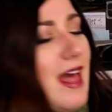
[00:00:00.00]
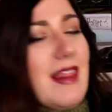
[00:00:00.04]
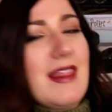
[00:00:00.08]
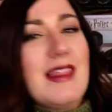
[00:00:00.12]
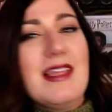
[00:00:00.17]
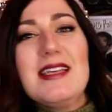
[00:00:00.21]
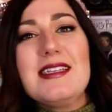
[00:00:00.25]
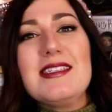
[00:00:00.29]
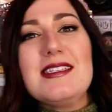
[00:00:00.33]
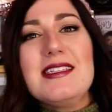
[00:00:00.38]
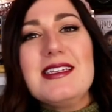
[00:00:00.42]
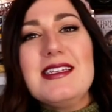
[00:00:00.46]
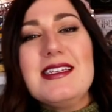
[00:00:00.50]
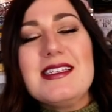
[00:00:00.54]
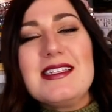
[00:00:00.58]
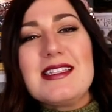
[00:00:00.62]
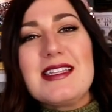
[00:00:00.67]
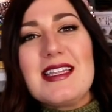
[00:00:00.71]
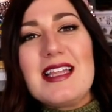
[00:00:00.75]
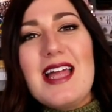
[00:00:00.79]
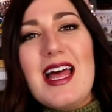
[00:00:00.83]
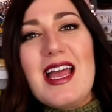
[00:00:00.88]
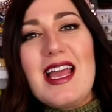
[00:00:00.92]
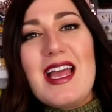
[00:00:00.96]
This is
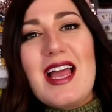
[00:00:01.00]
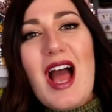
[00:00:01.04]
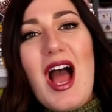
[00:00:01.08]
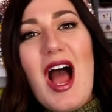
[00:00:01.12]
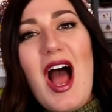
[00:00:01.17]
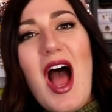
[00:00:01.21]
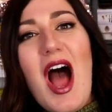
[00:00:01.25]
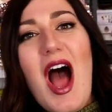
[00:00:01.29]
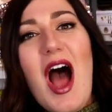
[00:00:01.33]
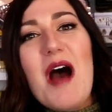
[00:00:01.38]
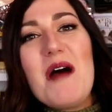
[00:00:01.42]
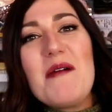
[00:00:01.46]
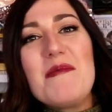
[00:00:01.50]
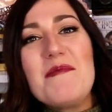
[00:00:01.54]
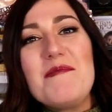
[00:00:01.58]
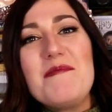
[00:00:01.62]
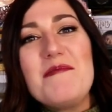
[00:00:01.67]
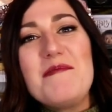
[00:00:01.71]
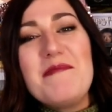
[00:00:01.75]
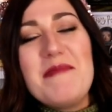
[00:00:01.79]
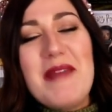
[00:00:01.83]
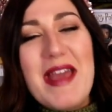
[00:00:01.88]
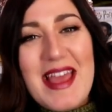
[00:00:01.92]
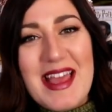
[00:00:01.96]
like
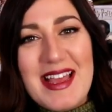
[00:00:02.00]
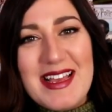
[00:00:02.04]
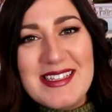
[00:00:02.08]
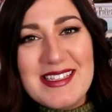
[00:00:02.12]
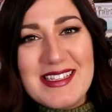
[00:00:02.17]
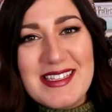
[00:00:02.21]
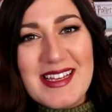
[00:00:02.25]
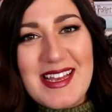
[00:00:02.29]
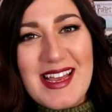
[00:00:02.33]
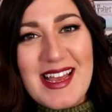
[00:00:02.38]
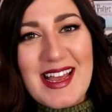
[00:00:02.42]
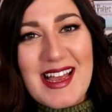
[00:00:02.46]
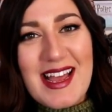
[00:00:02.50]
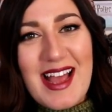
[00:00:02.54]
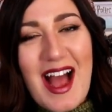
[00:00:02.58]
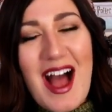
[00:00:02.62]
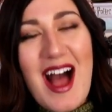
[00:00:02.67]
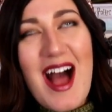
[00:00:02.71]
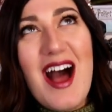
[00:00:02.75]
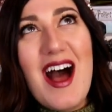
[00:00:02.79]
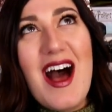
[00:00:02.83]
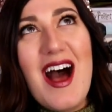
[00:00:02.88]
amazing, amazing.